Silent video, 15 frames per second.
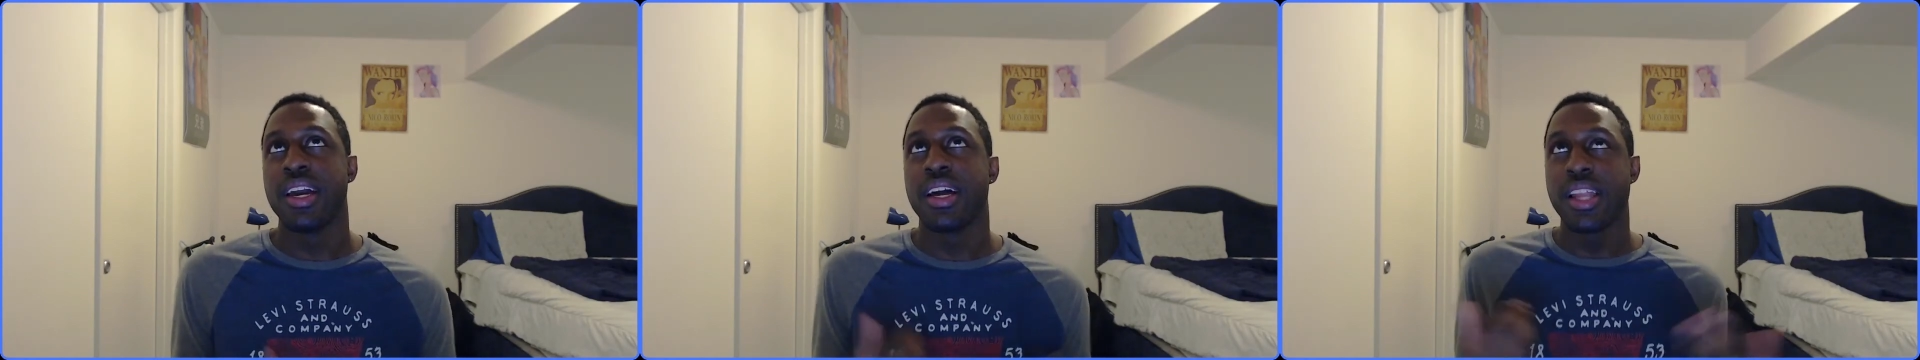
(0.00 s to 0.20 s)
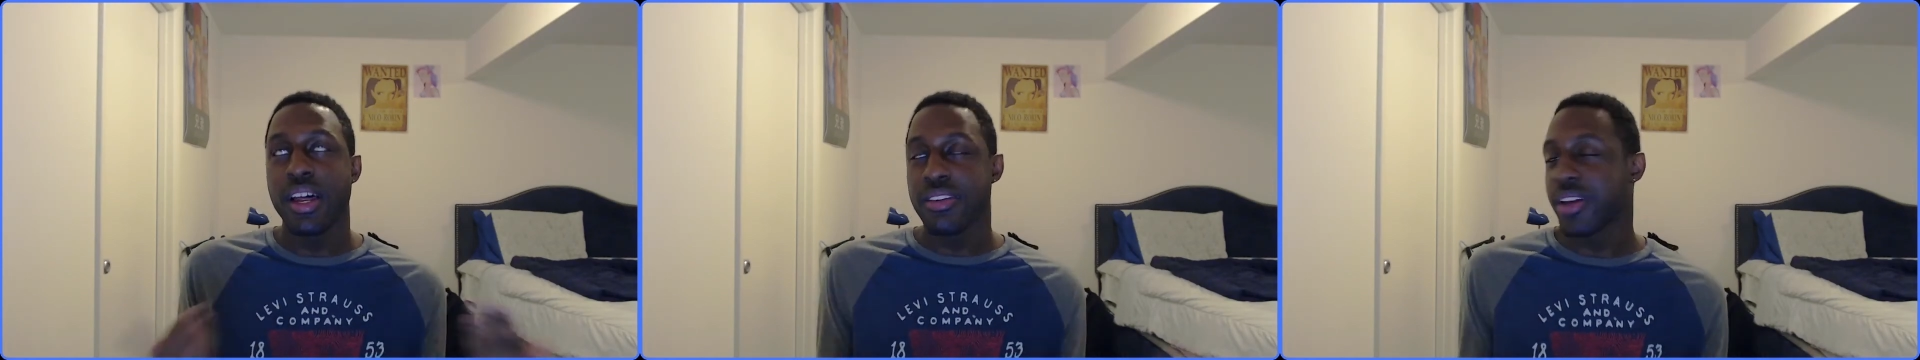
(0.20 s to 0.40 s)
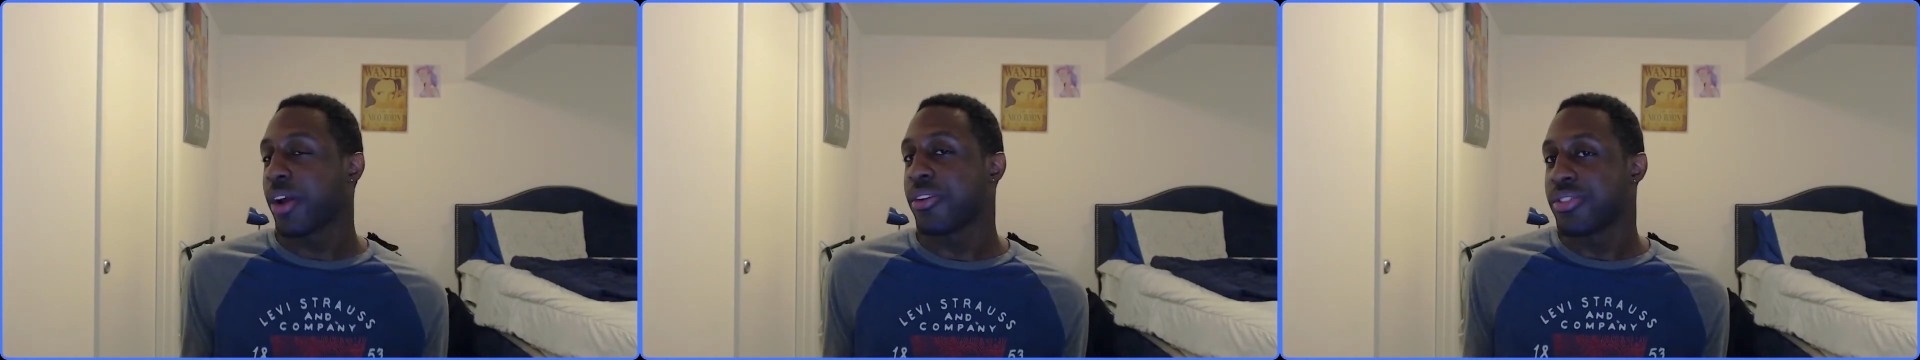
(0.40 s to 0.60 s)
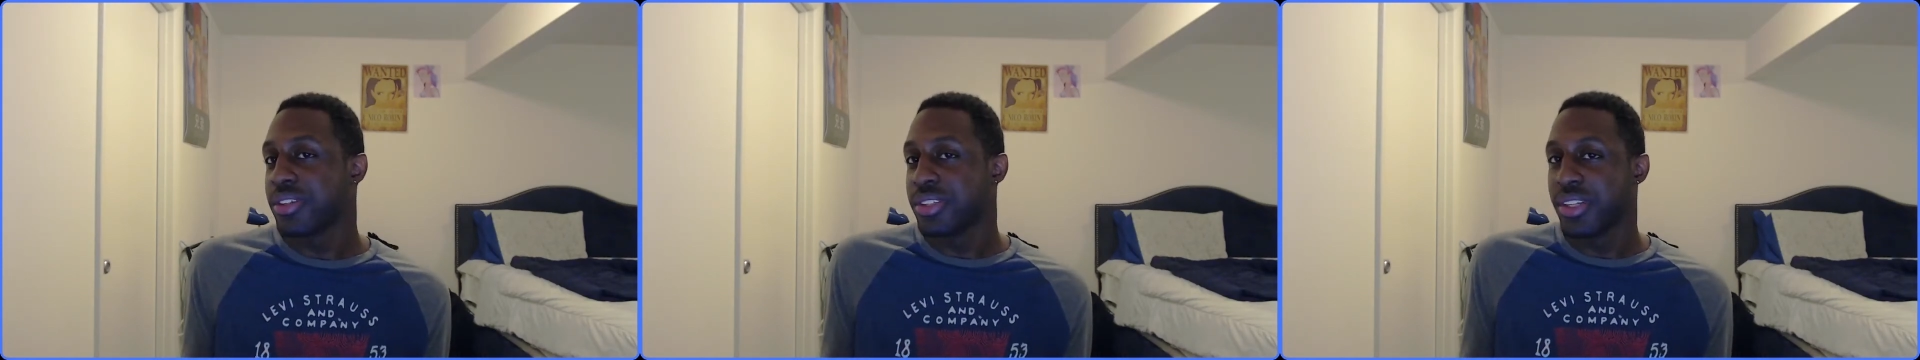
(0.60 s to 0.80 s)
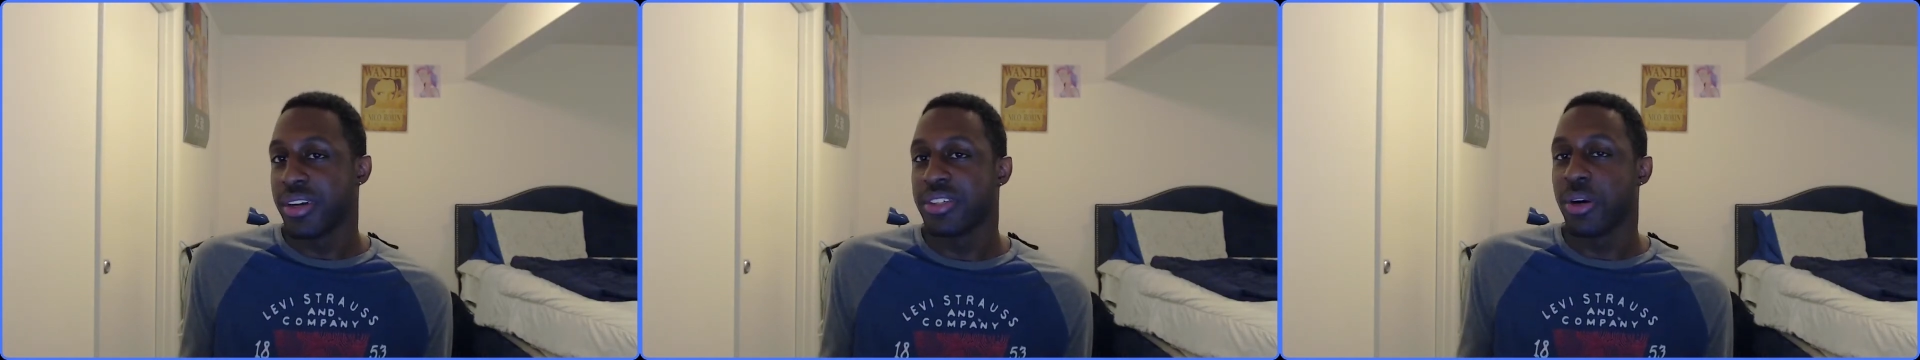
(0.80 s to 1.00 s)
A lot of these characters in
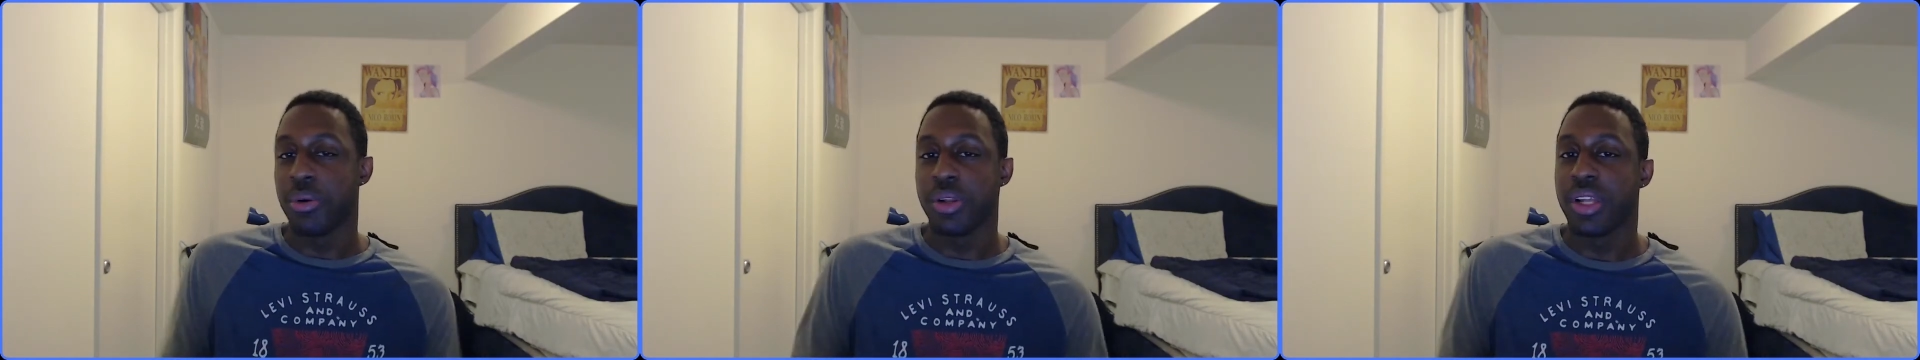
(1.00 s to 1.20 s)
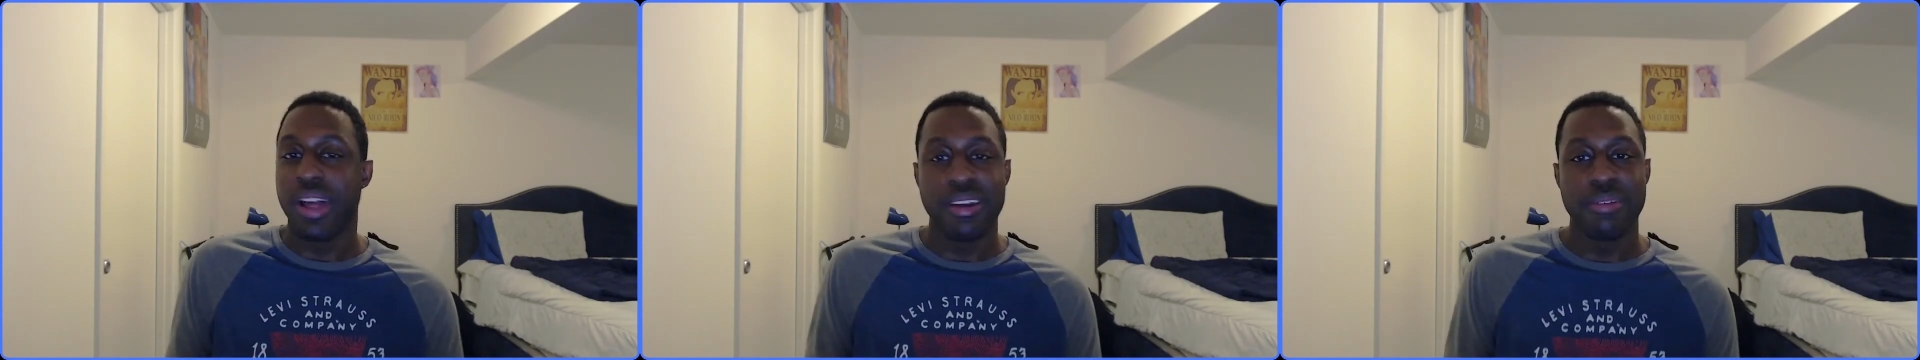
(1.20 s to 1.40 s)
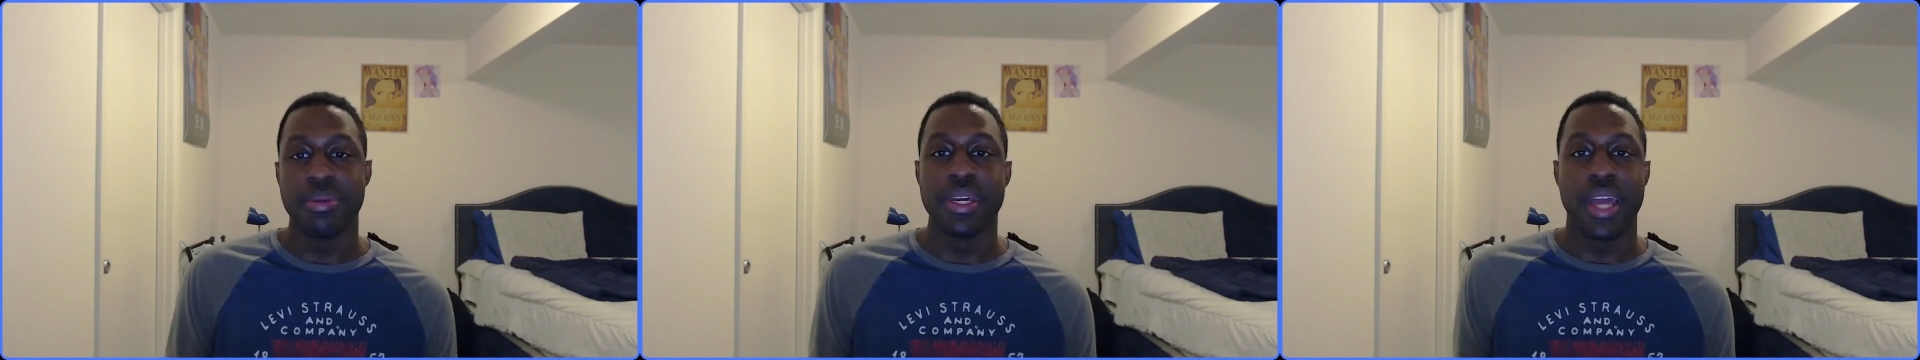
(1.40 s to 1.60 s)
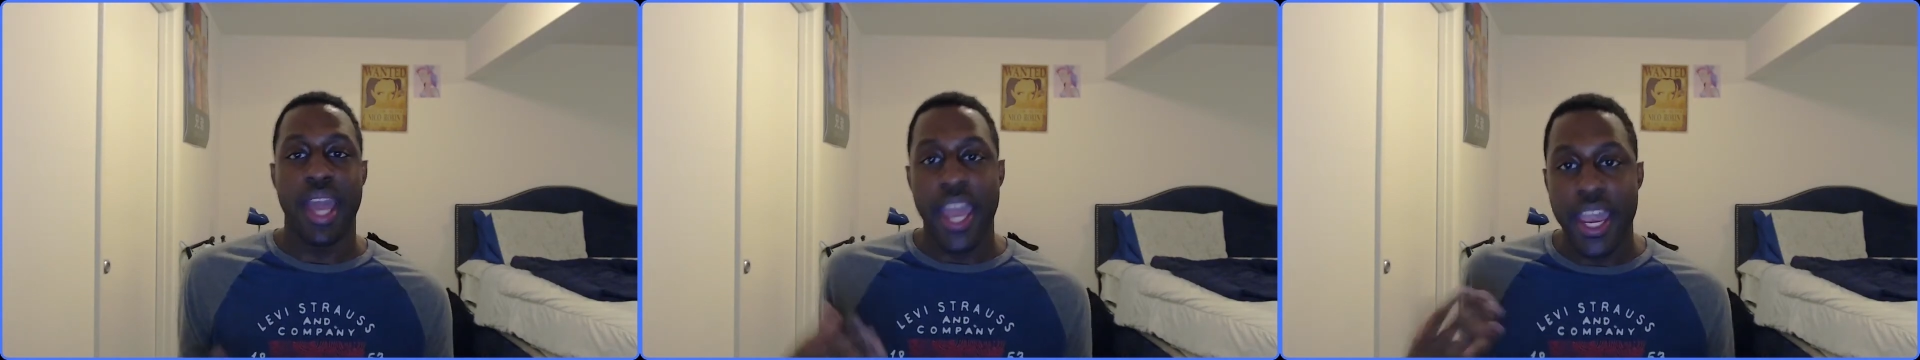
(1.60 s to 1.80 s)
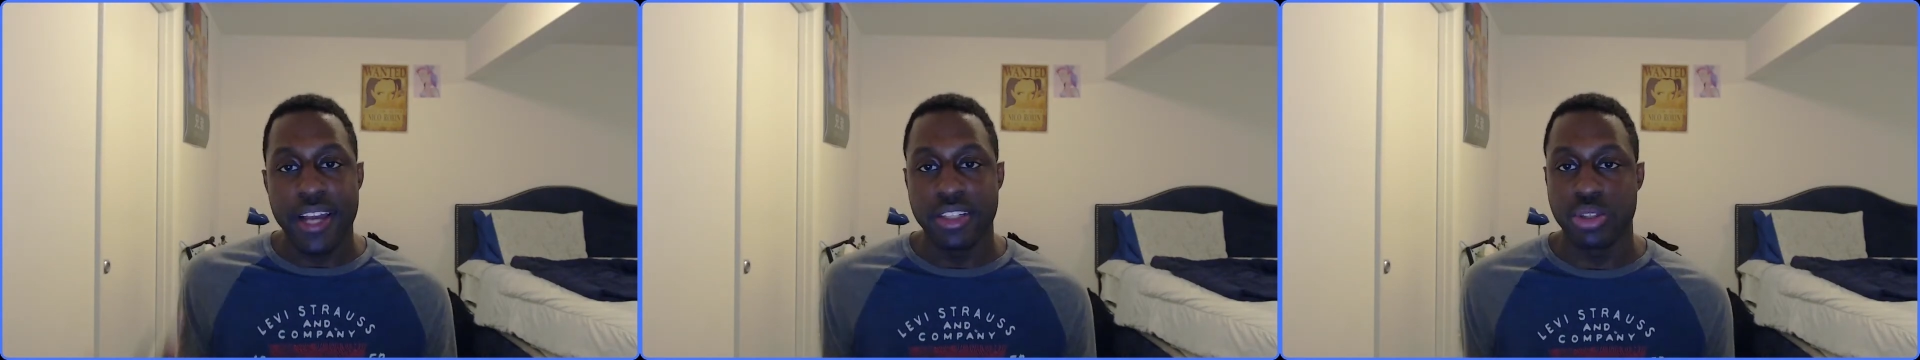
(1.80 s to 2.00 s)
the series don't claim to be
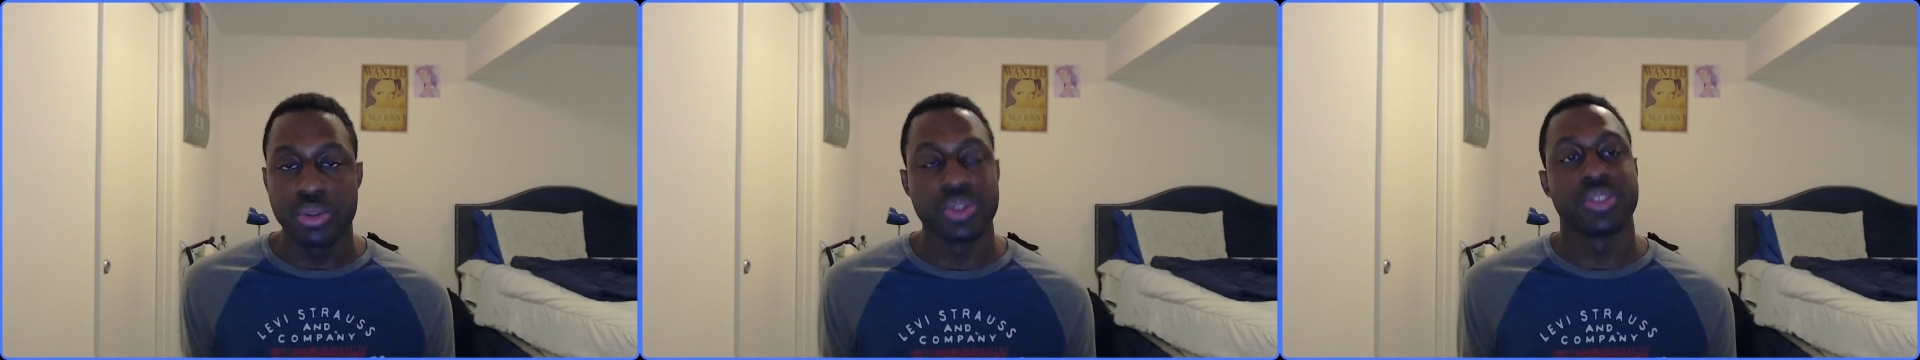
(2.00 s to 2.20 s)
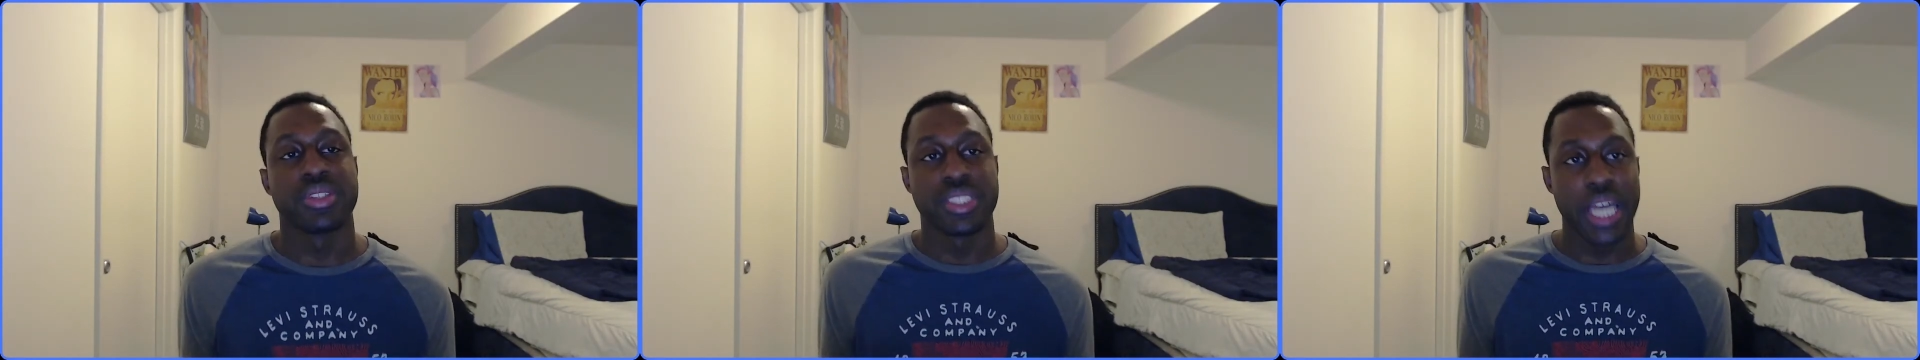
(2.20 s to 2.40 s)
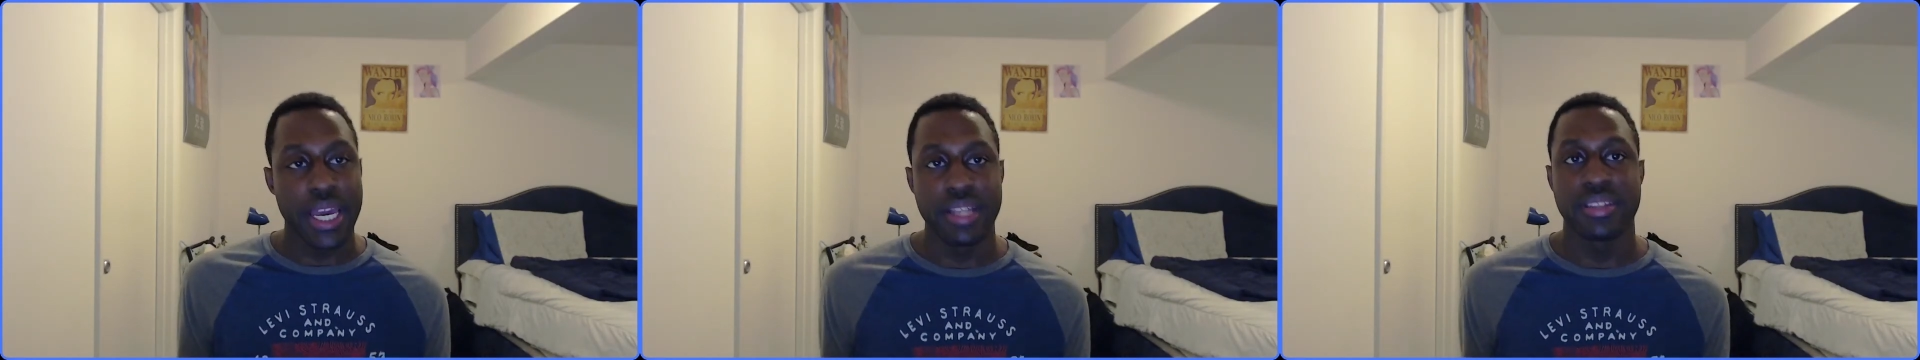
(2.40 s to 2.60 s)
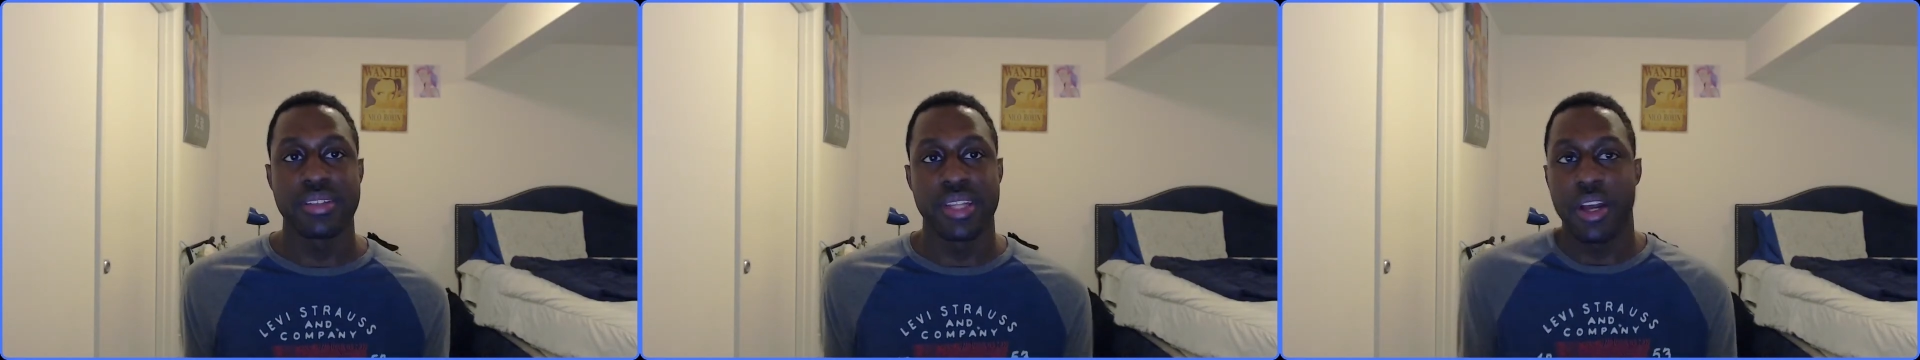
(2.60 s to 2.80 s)
angels or saints.